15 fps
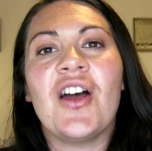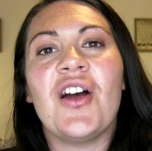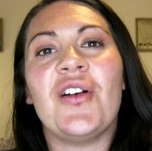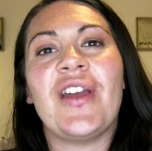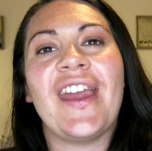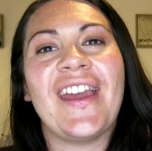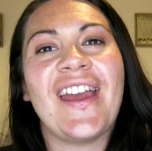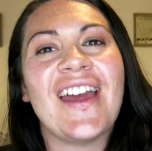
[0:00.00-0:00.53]

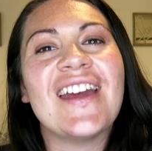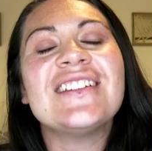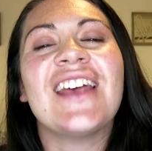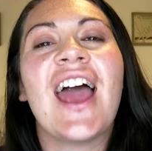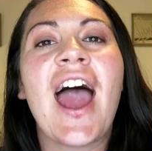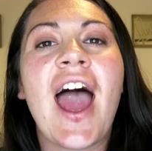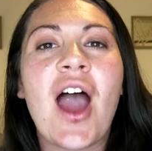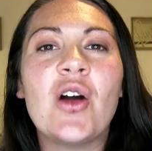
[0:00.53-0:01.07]
Okay guys,
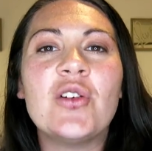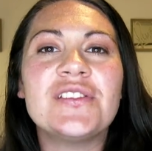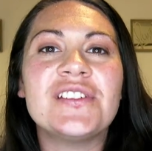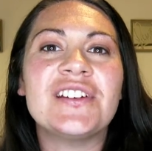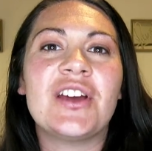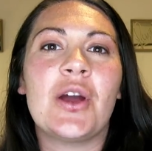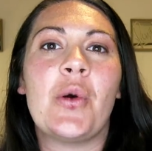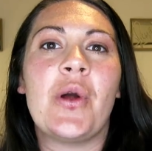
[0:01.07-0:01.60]
how's
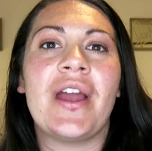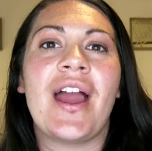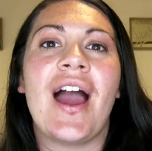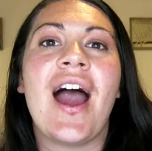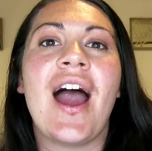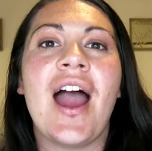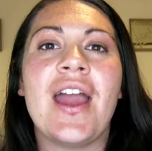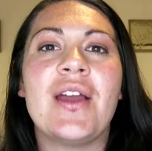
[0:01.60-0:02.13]
it going?
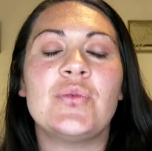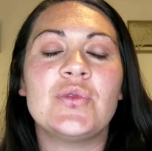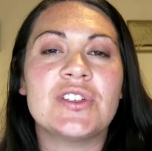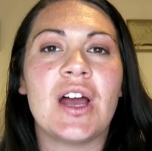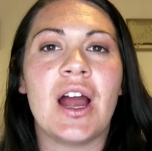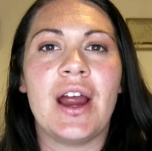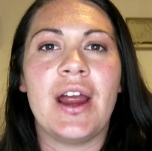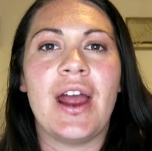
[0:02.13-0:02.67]
I'm
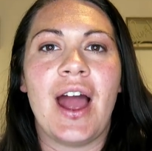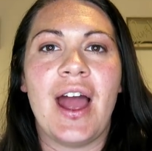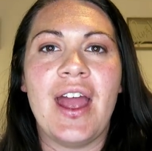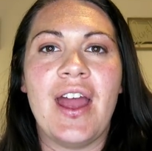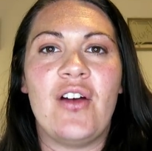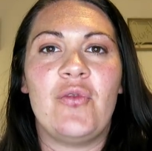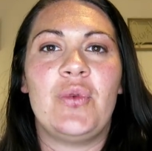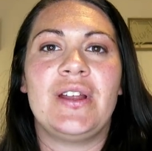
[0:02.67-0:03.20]
sorry I
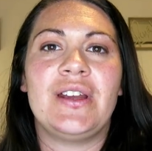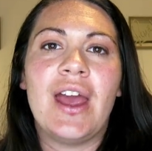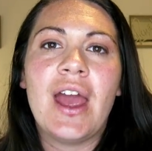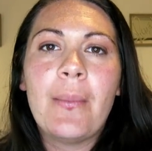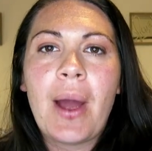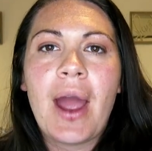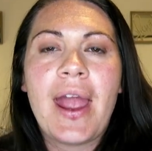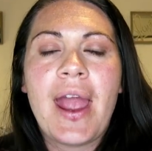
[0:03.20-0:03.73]
have been
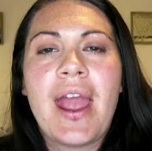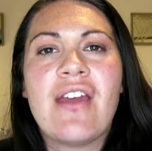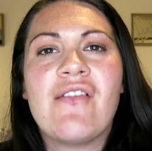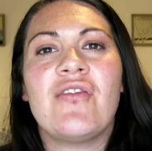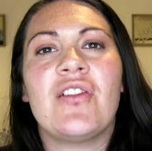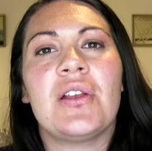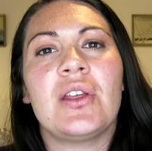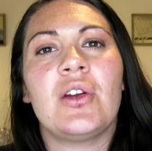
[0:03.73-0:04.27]
MIA
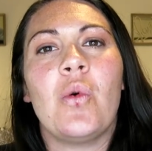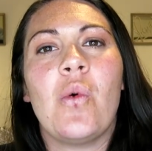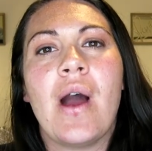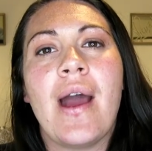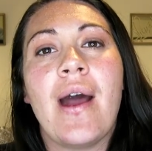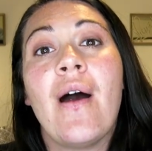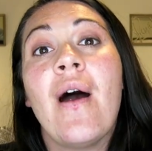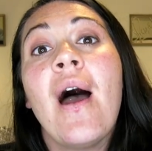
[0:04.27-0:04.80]
for a little
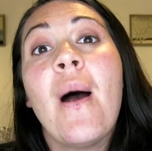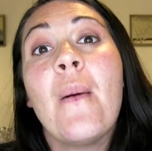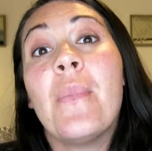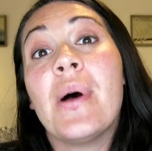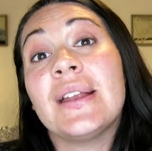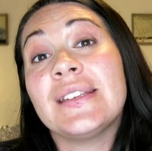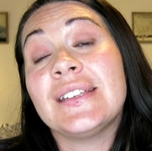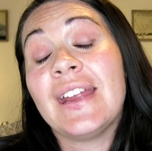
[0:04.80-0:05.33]
while,
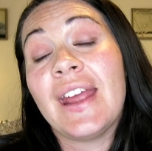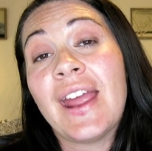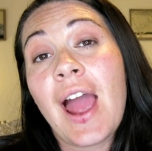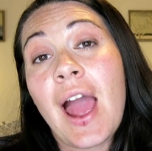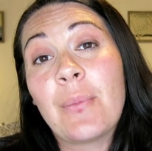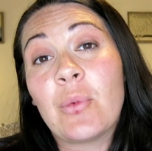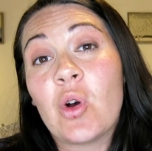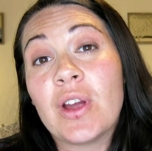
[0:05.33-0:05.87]
but today
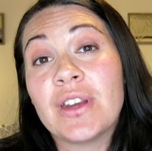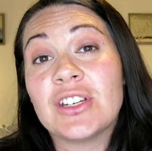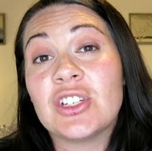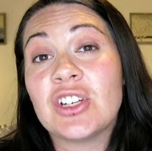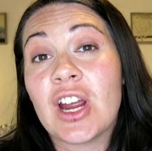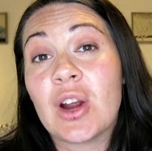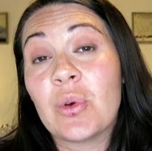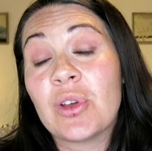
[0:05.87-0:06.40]
I'm going to
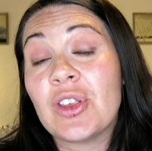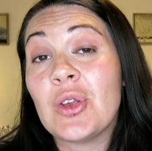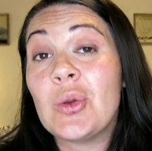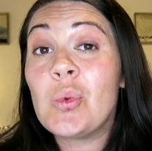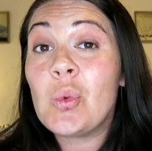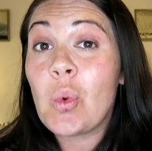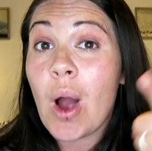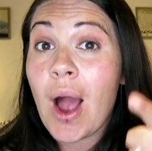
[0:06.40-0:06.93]
share with
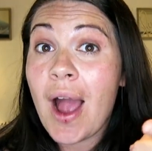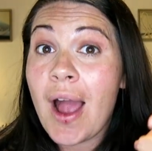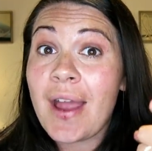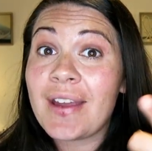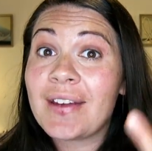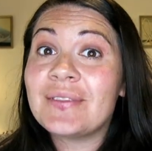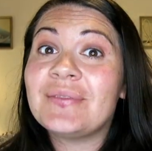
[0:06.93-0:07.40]
you why.